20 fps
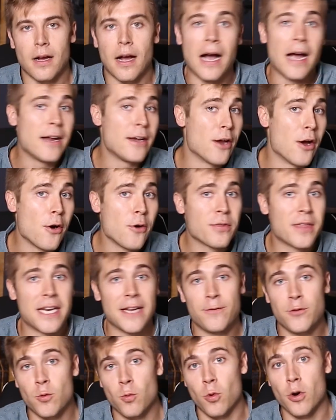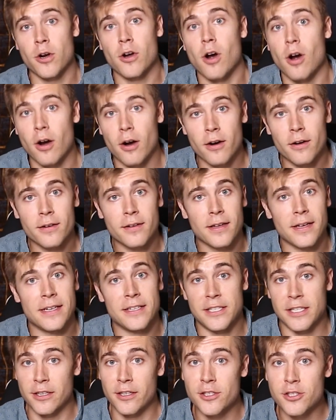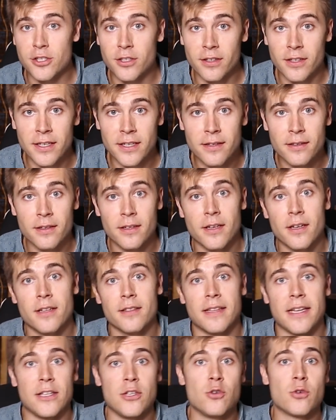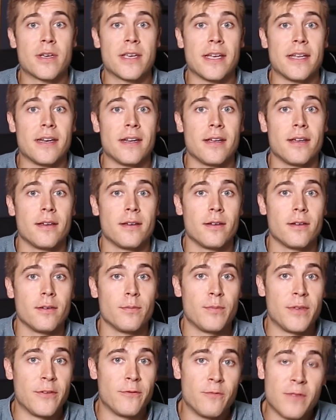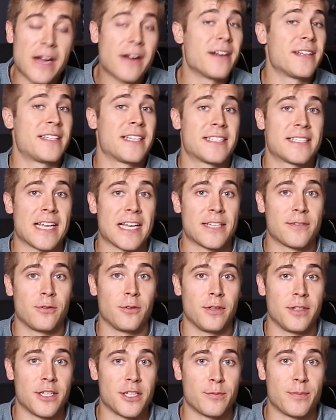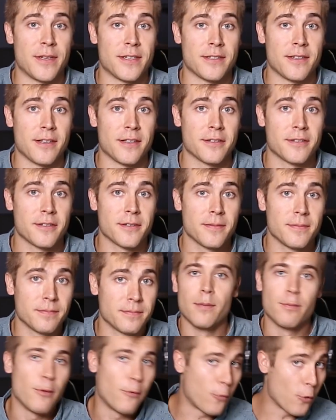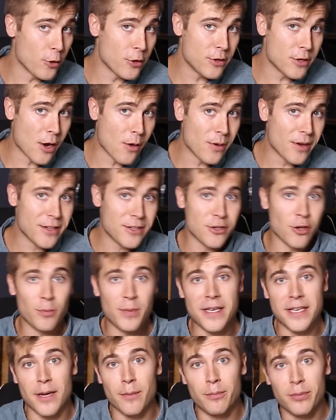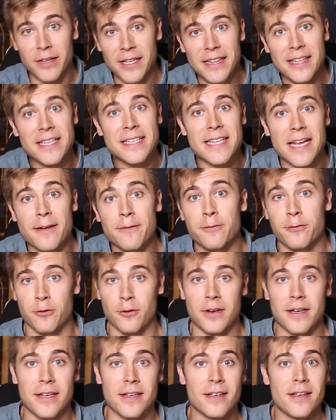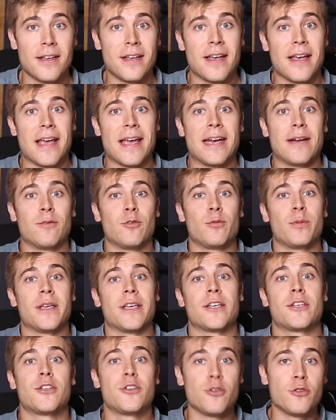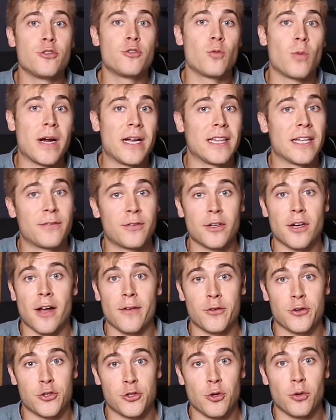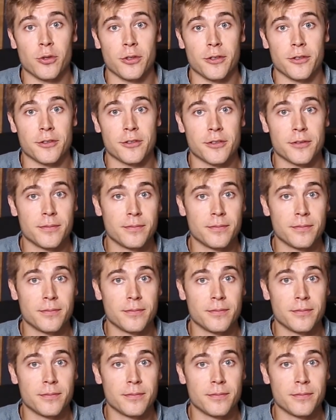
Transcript: I know that if you work hard and diligently, that you can be very successful in this business. Before you know it, you'll be completely debt-free, and it will be a huge weight lifted off your shoulders.